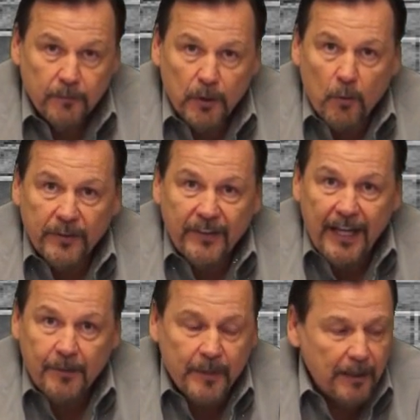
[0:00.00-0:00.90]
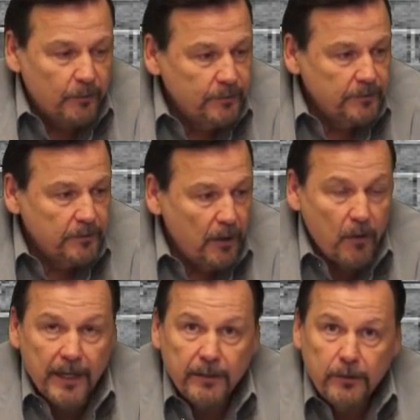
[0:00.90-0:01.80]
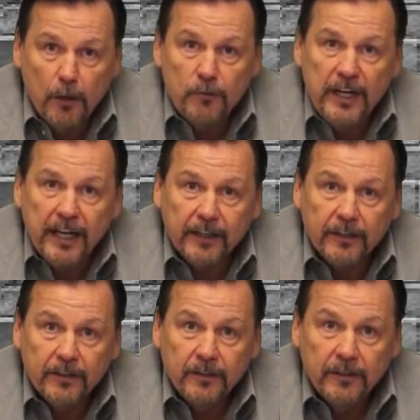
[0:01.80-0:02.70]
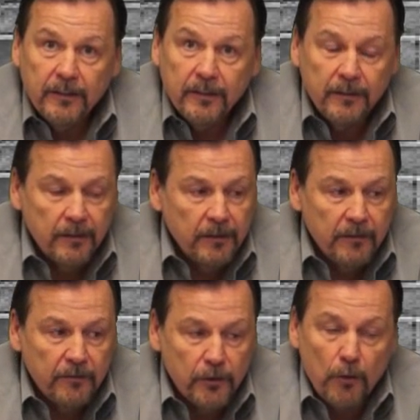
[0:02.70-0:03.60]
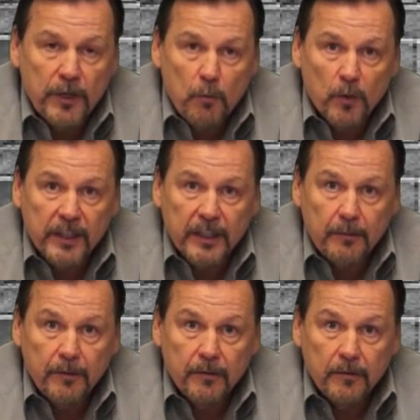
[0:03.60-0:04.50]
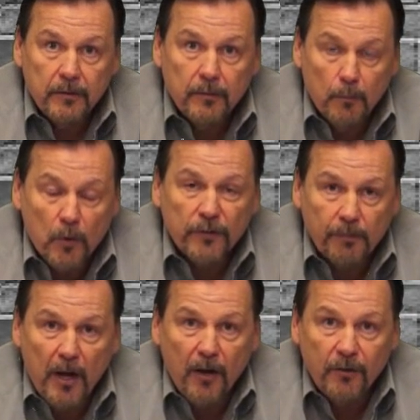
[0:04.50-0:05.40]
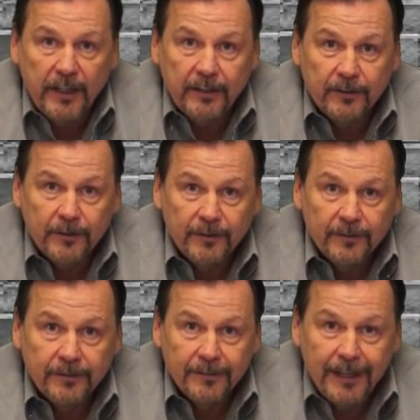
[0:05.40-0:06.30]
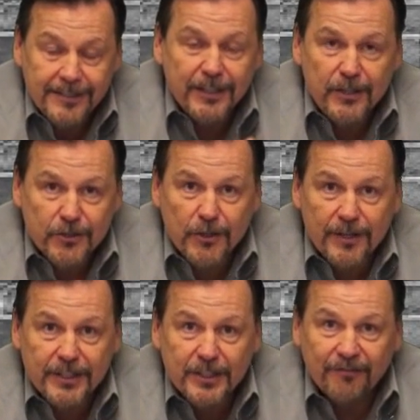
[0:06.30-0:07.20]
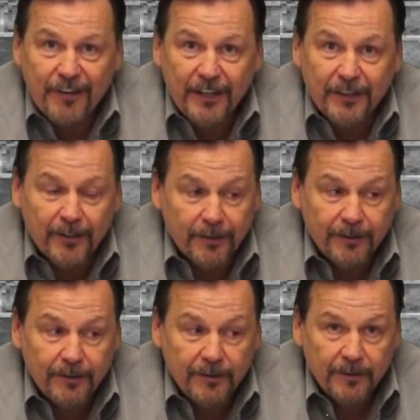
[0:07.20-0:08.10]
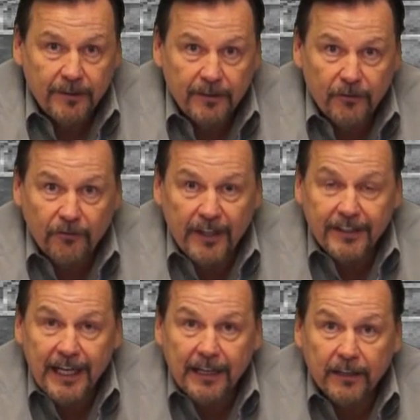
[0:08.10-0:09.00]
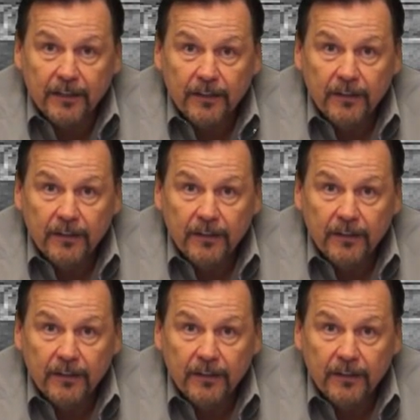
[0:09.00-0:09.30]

I go, what's that about? Oh, I know Nick. Tony worked at Morris Mahoney as an insurance defender, just like Nick.